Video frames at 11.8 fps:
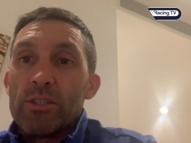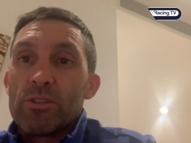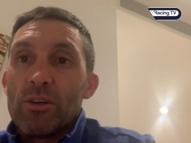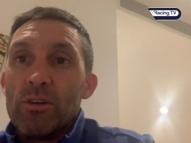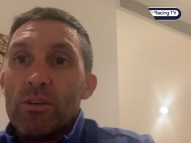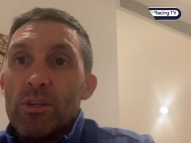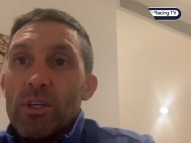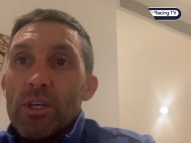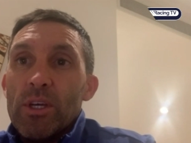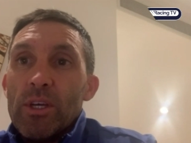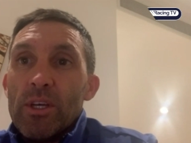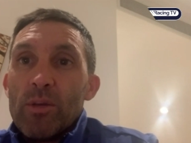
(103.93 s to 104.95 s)
so
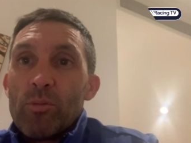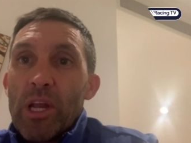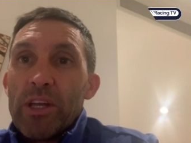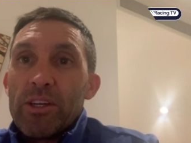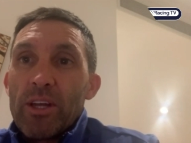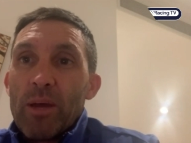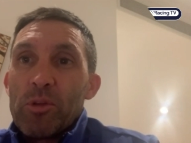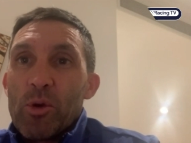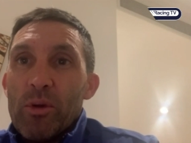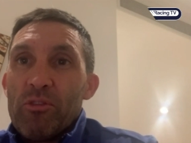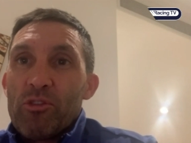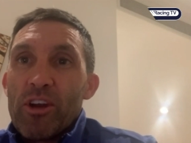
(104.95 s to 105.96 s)
plenty of time to
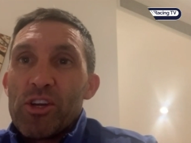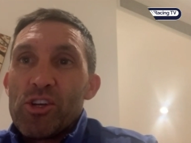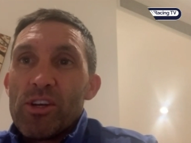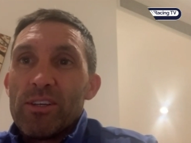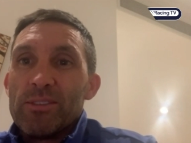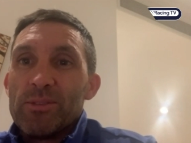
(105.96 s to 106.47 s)
go in fresh.